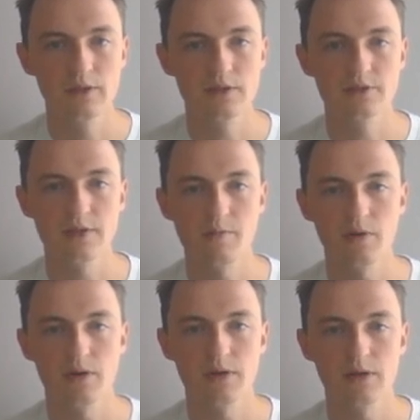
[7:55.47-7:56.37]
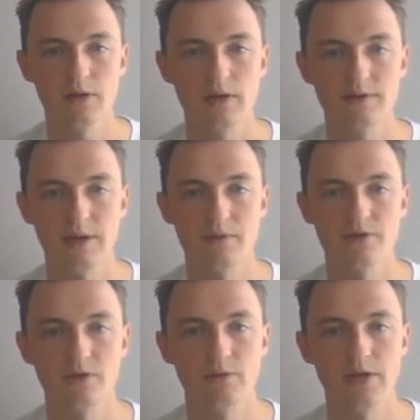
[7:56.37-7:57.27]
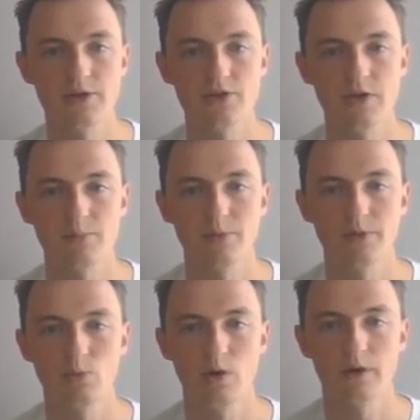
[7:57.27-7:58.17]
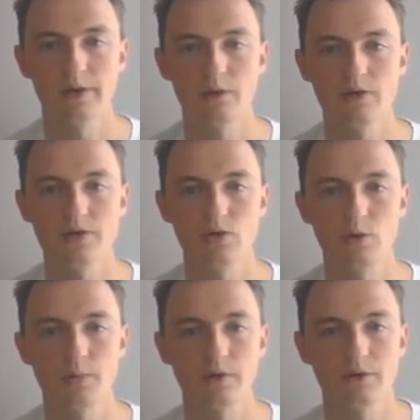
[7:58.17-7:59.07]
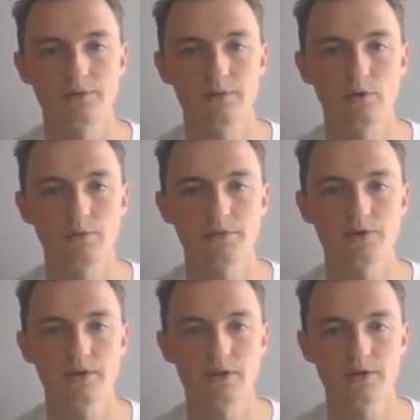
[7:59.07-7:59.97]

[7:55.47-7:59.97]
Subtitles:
Similarly, establishing a relationship with the Worker Technology Cooperative could be seen